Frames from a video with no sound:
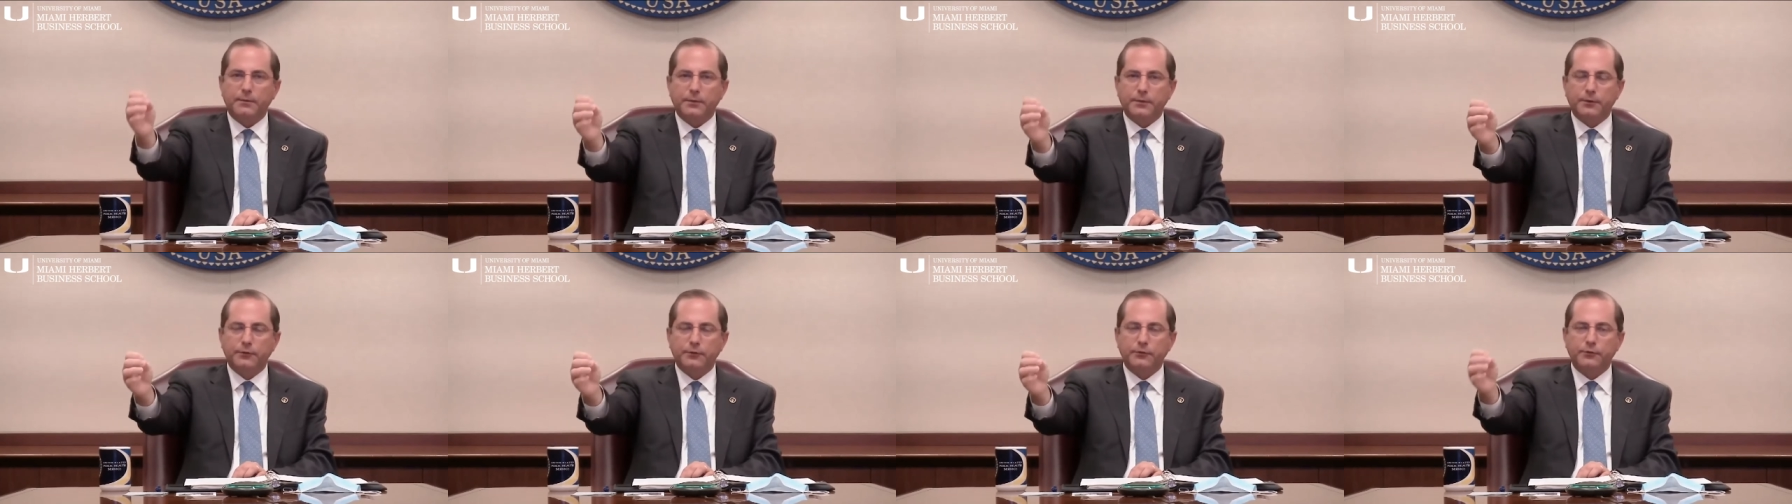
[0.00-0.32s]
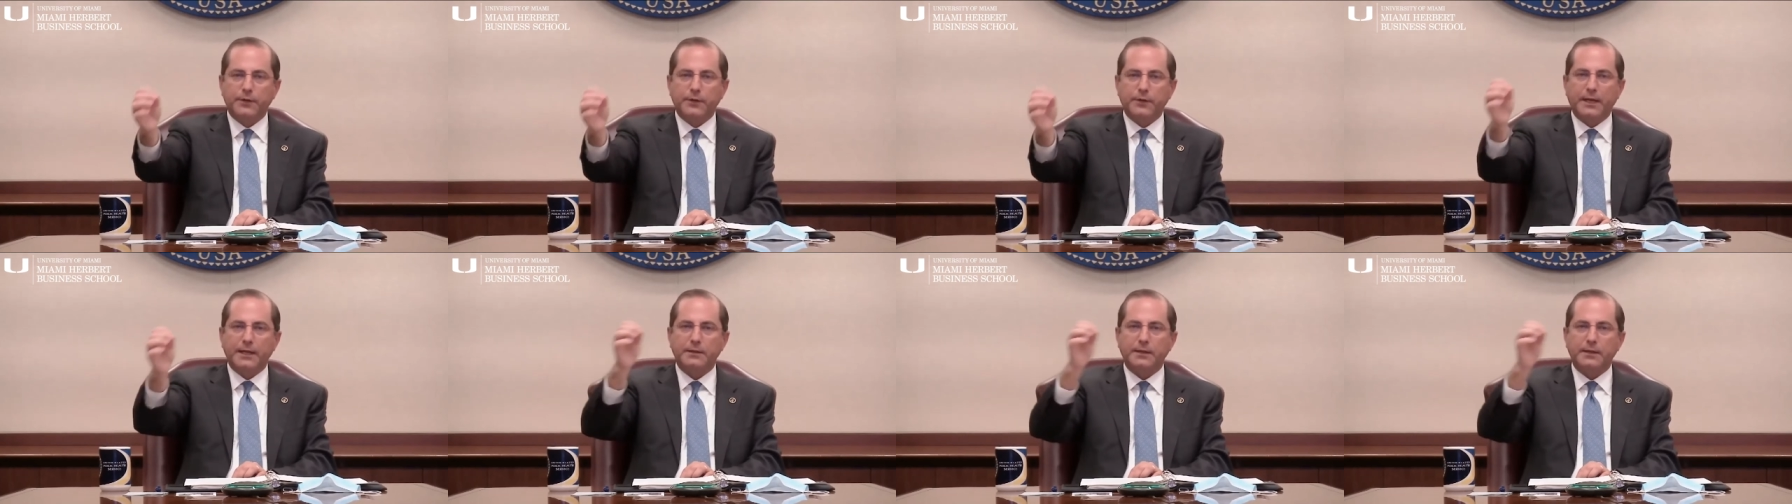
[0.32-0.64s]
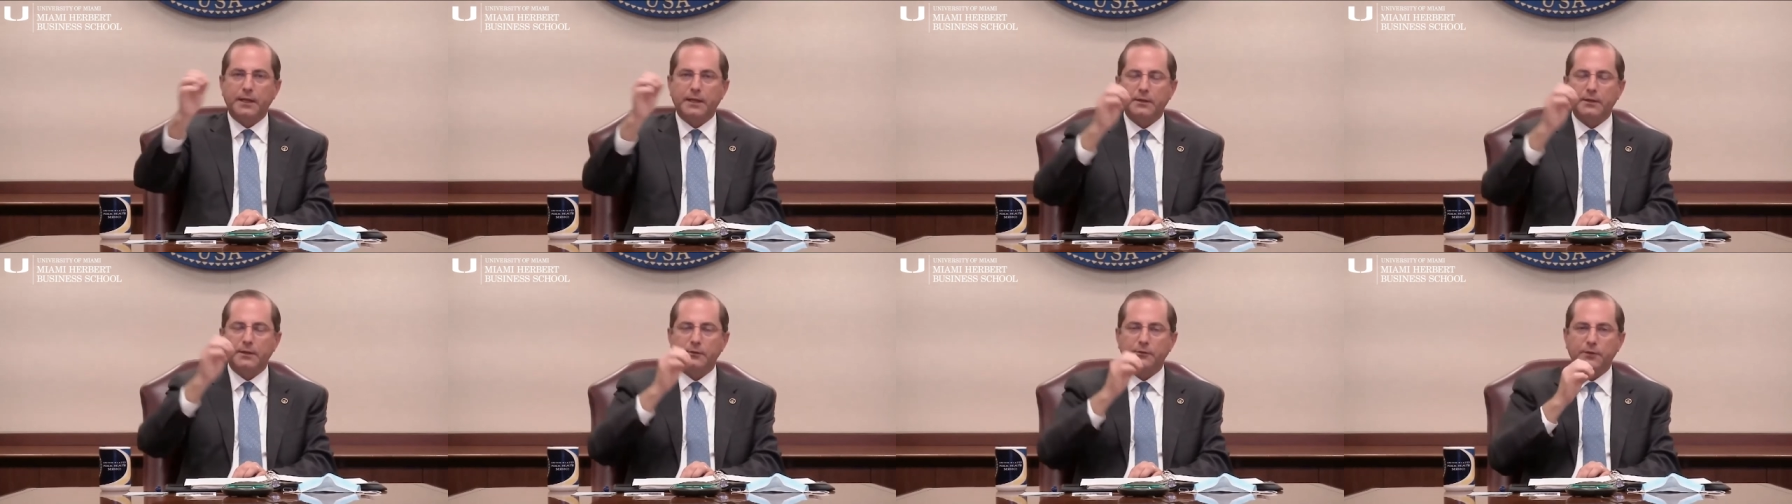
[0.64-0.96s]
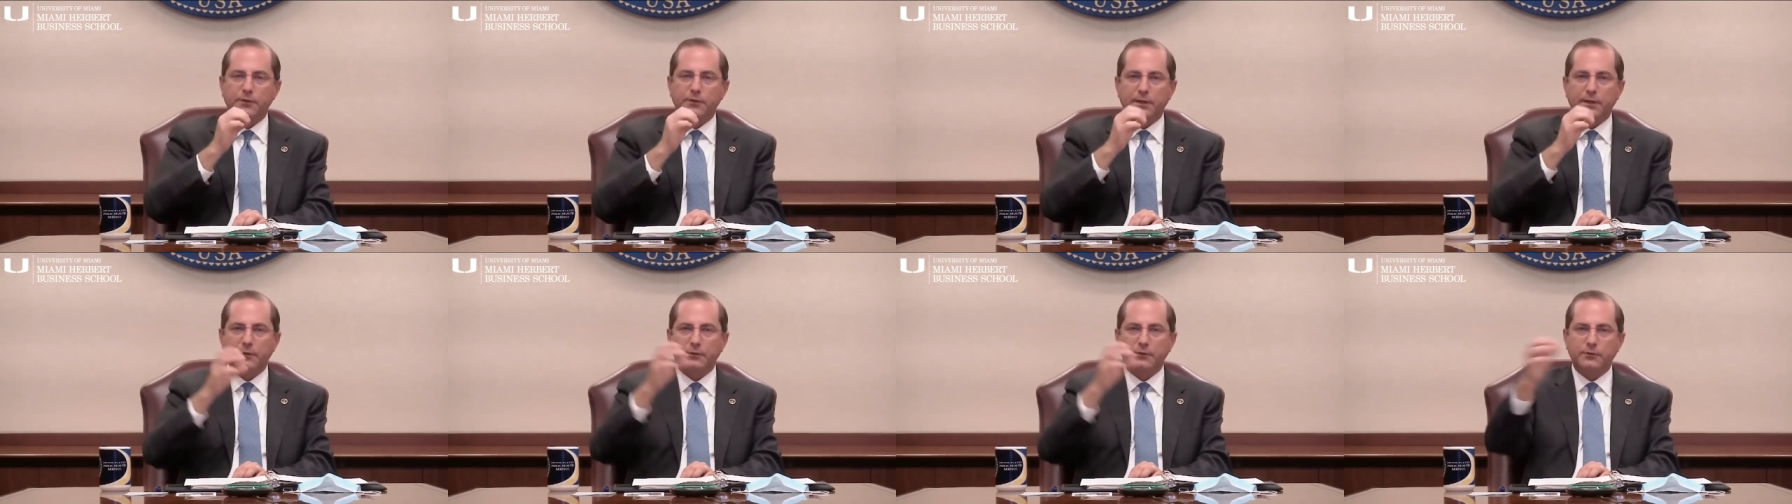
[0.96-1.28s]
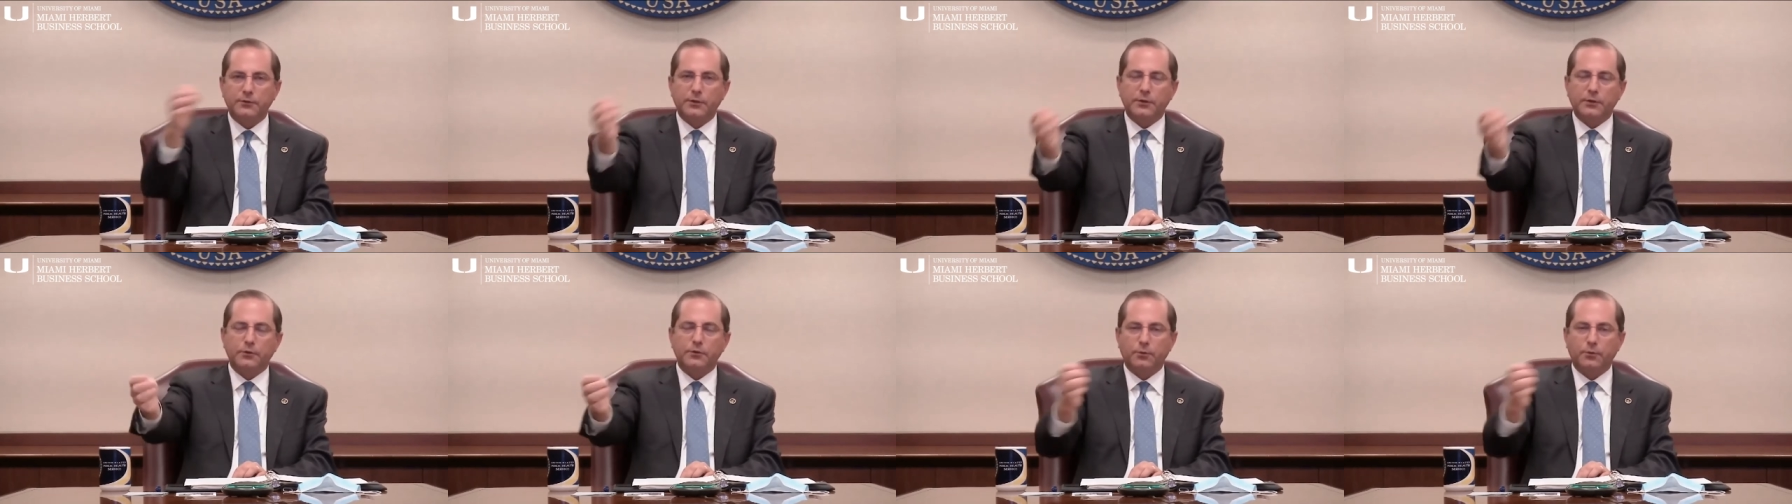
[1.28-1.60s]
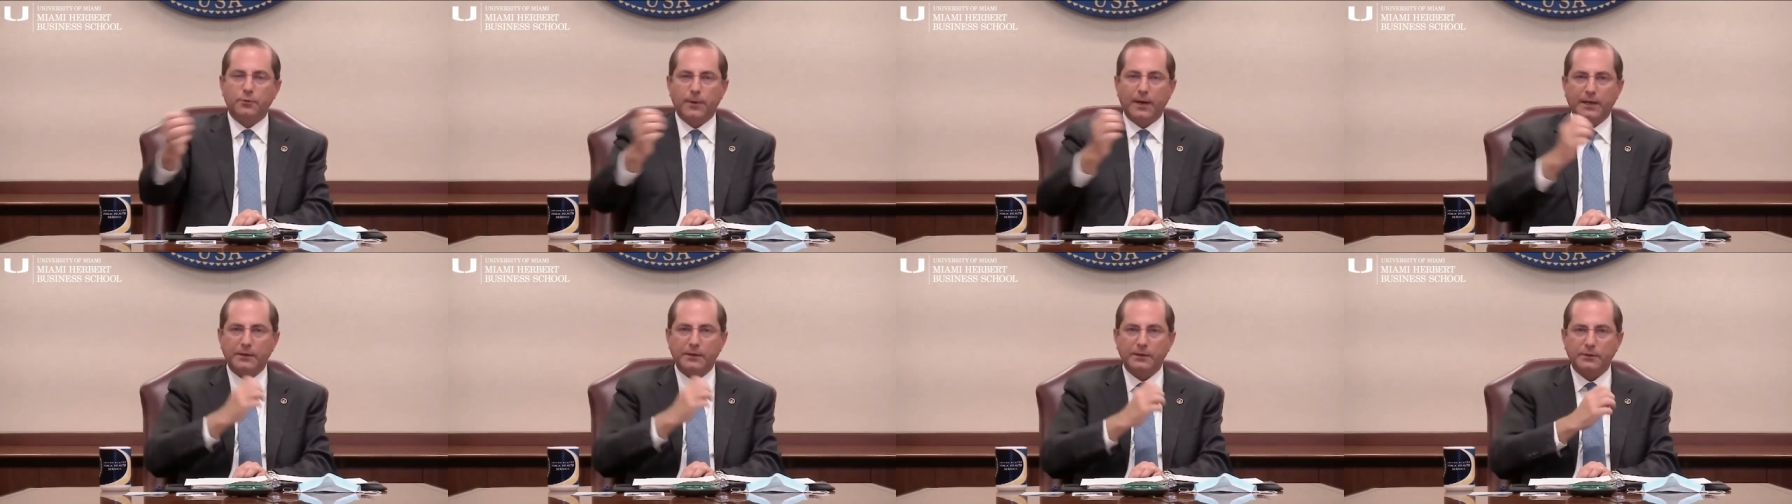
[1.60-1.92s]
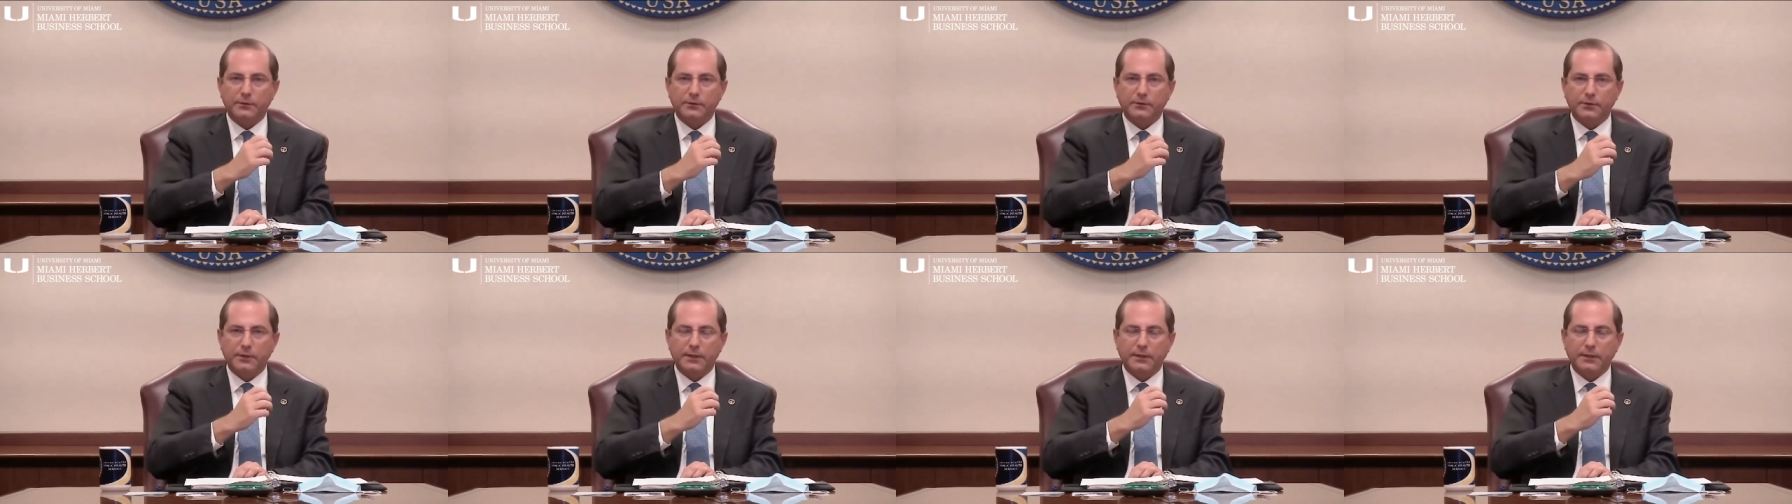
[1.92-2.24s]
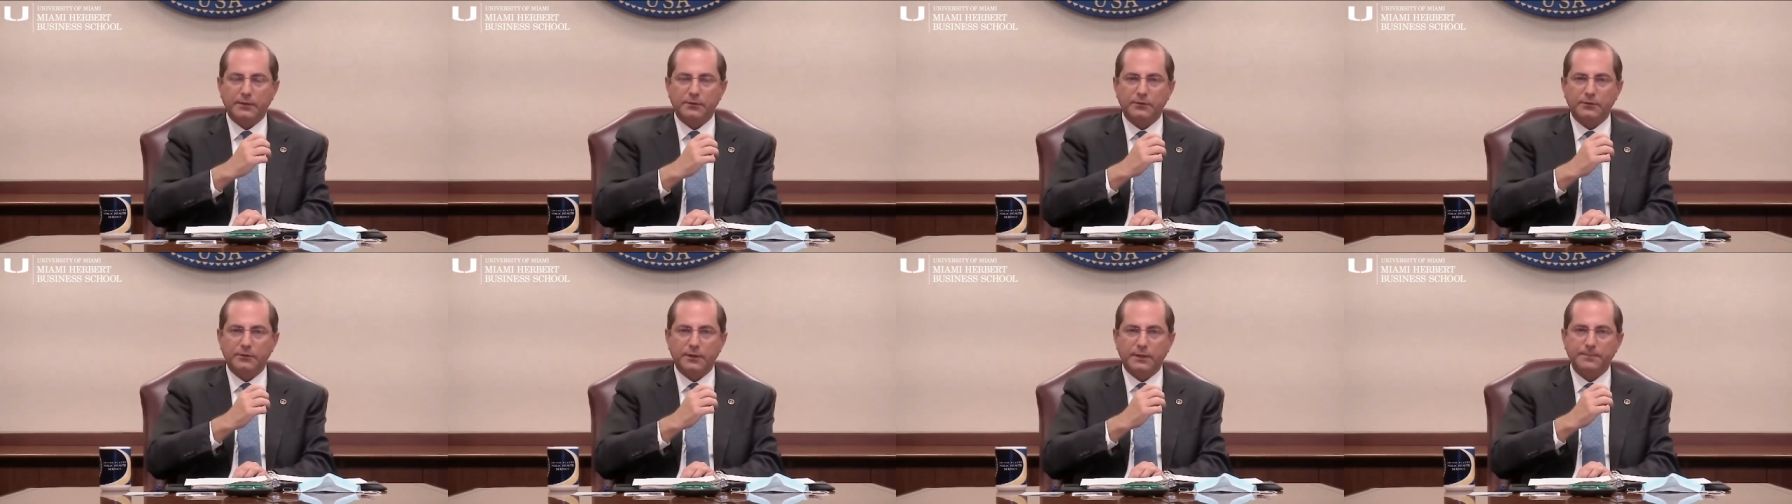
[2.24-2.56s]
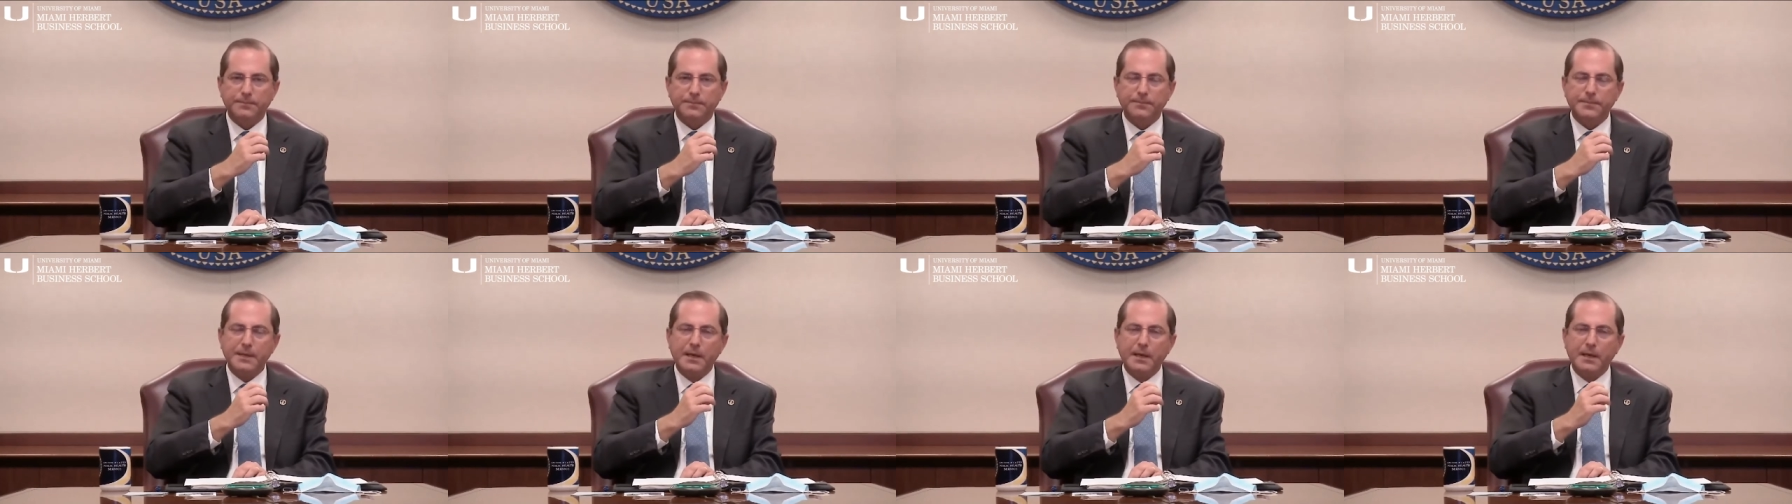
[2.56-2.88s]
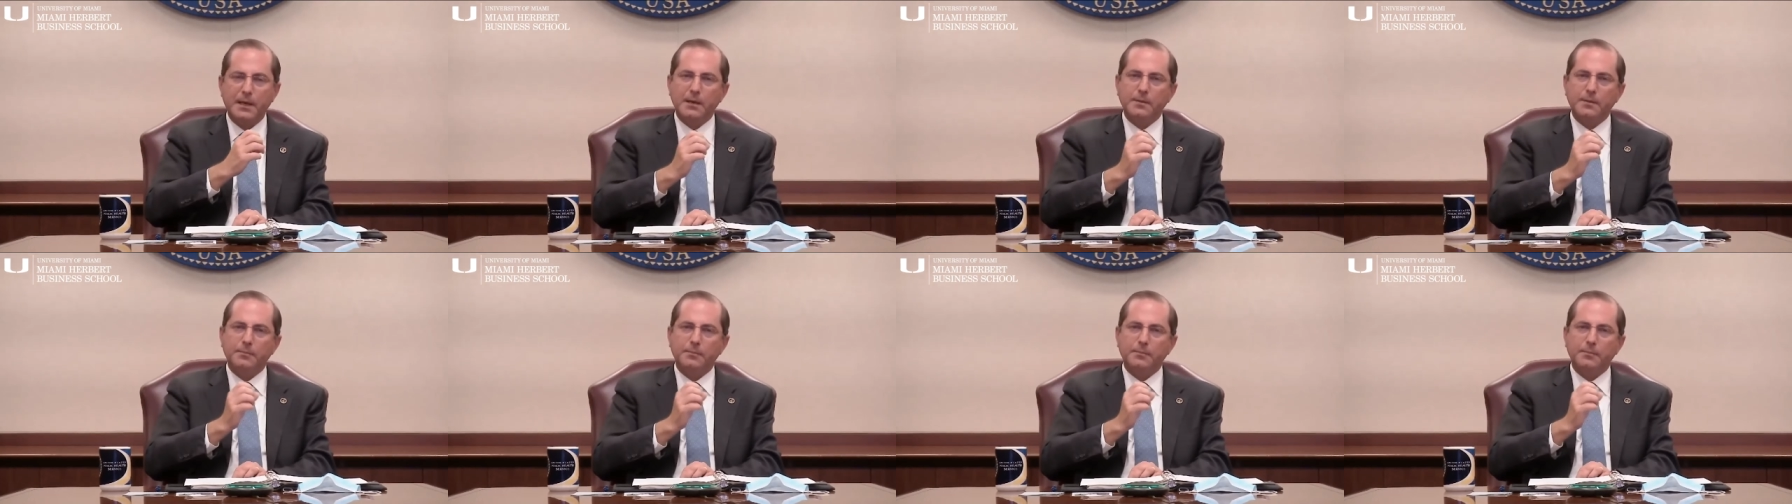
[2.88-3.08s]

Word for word: then to CDC or direct to CDC,